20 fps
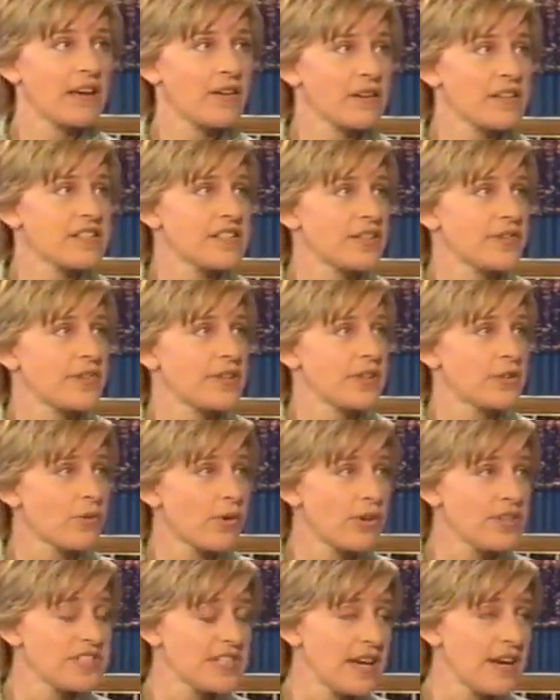go to Siegfried and
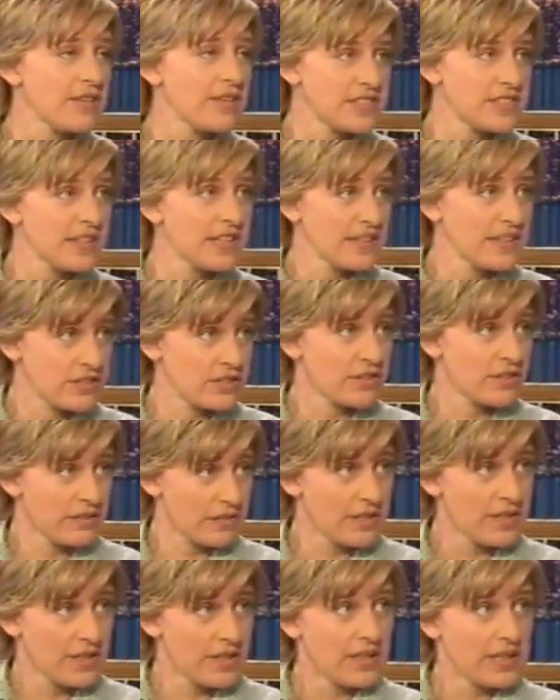Roy's house unless
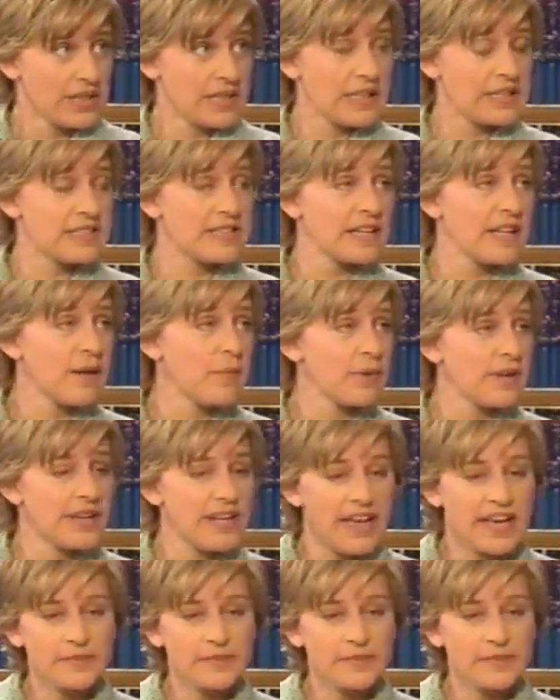you're a celebrity.